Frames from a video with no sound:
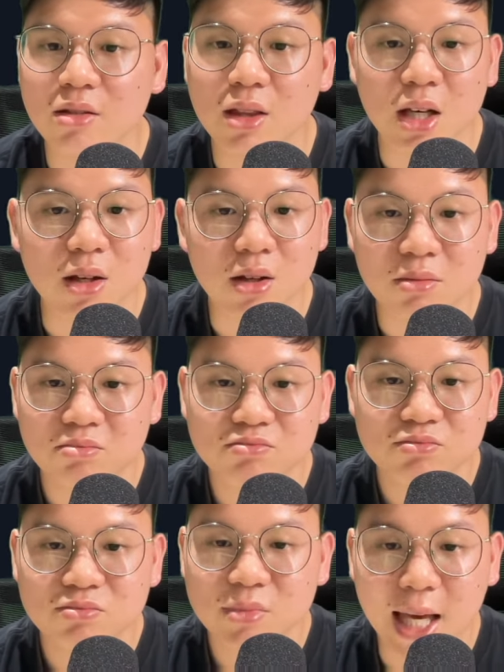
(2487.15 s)

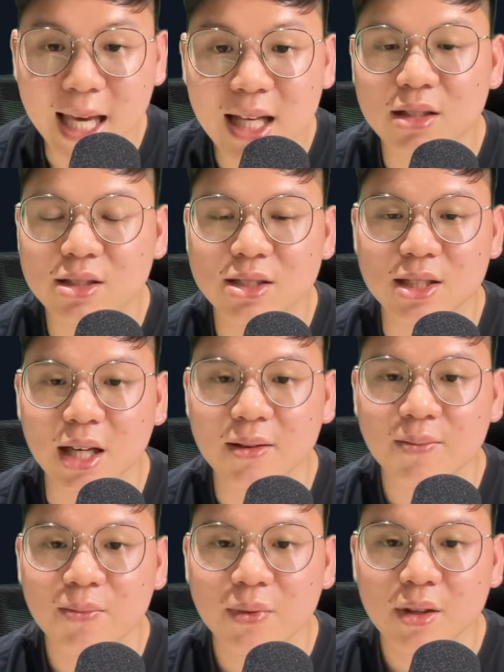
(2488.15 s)
38 instead,
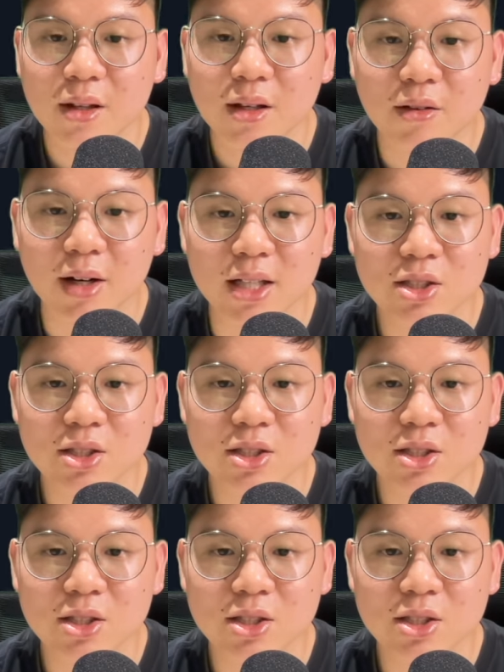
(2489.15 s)
right?